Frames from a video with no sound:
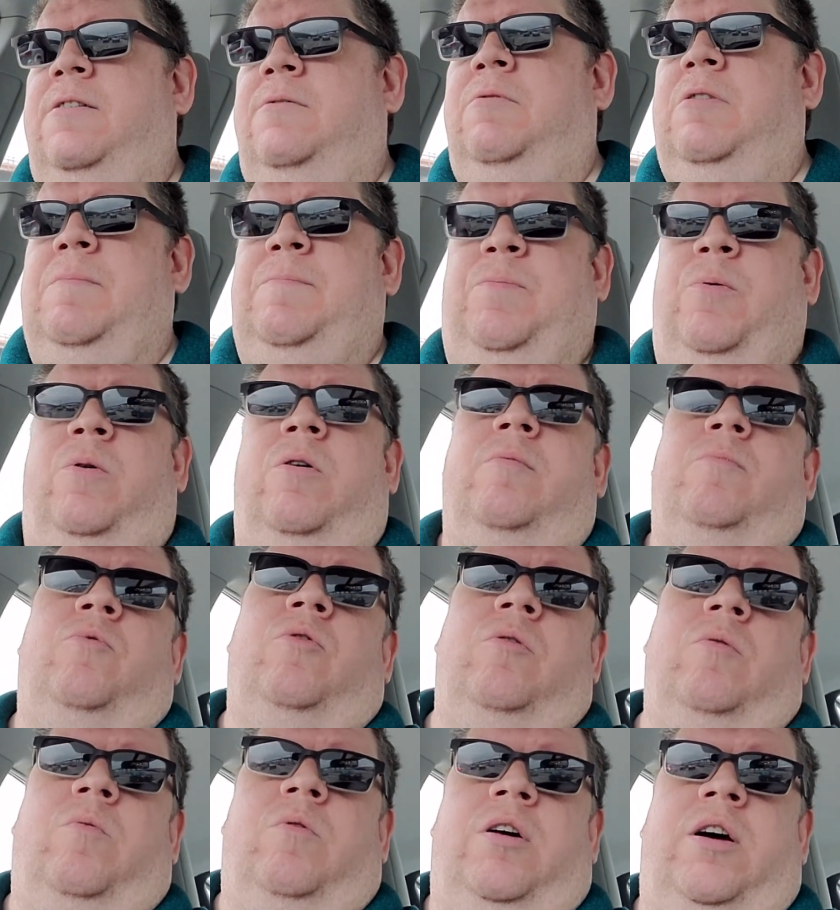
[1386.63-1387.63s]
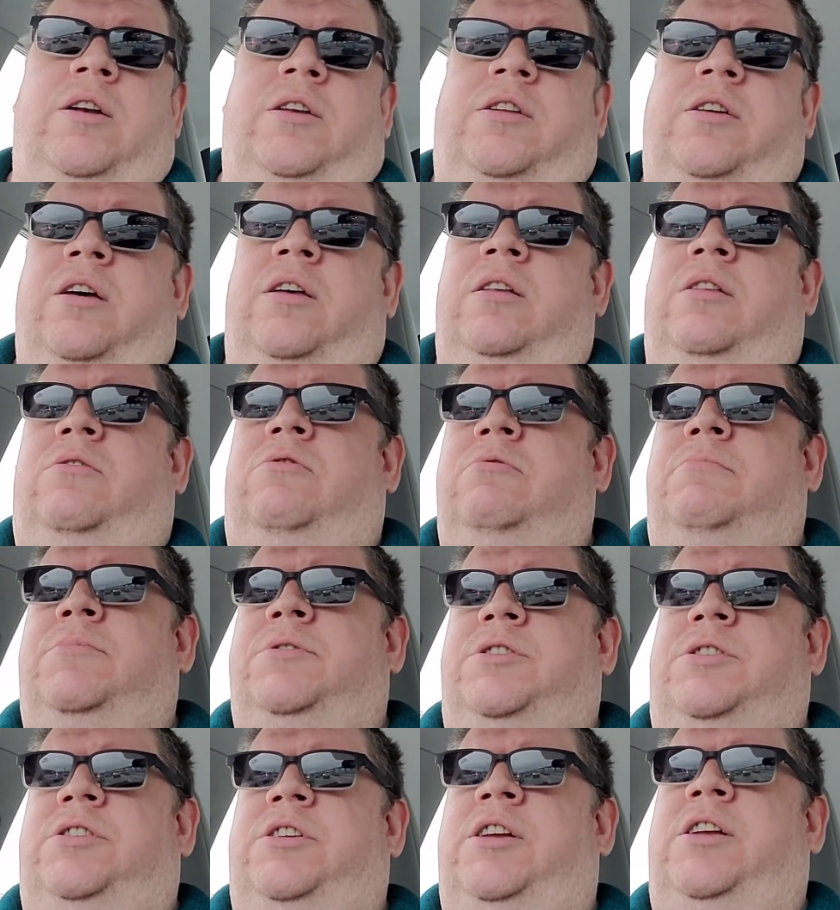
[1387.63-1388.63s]
We pour more vodka into a
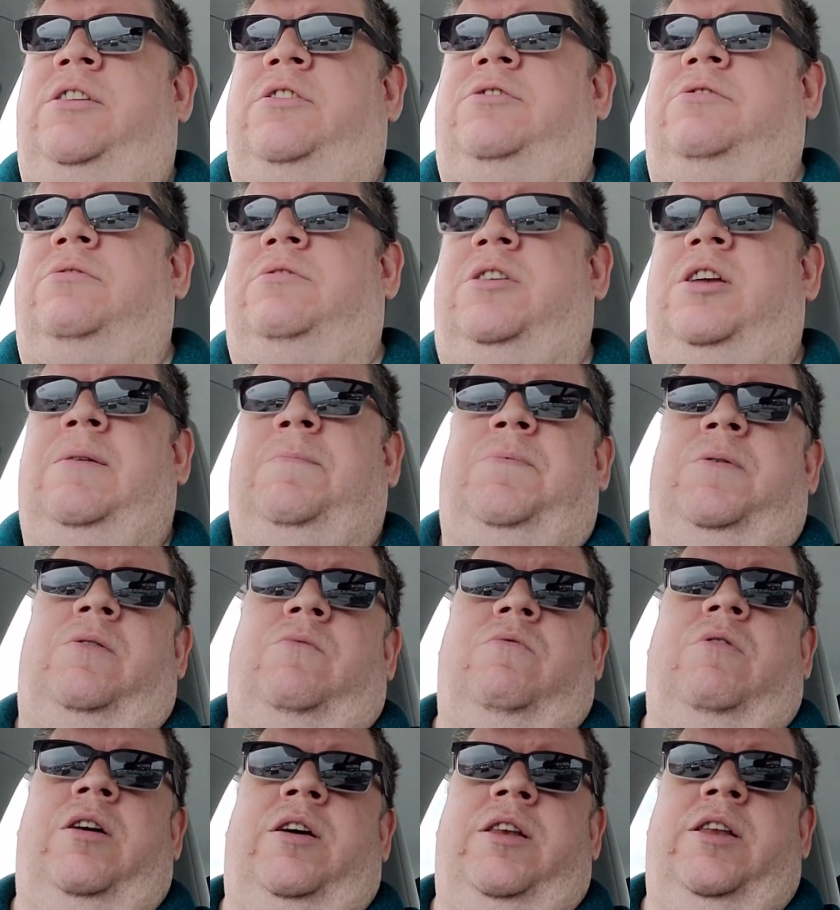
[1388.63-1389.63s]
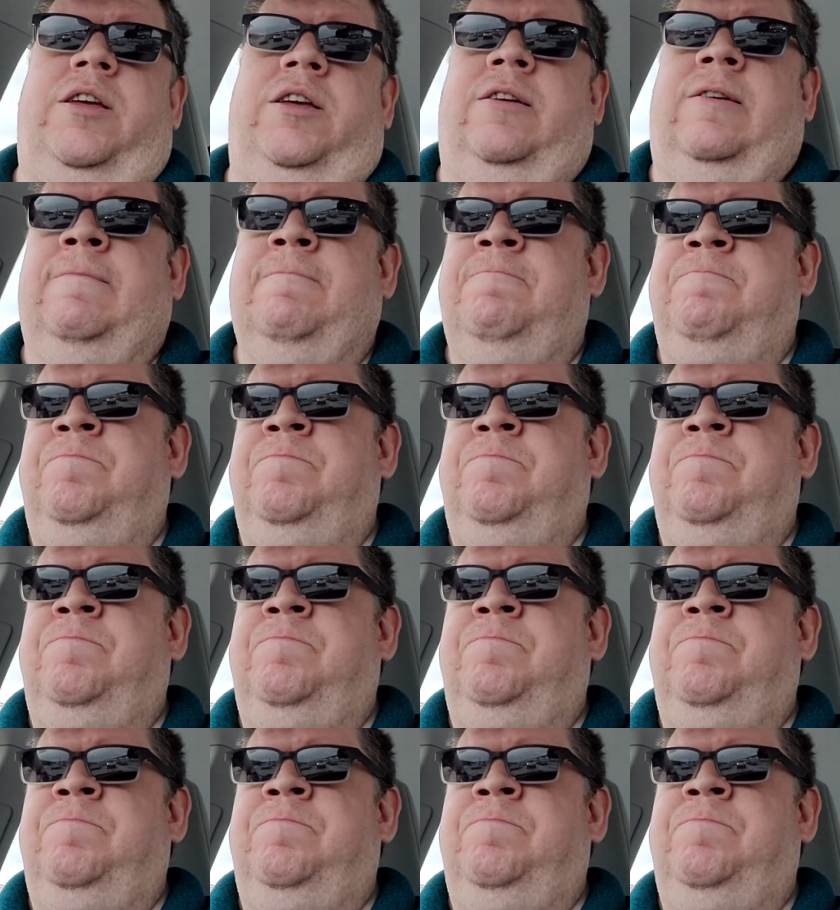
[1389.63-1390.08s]
machine to keep it running.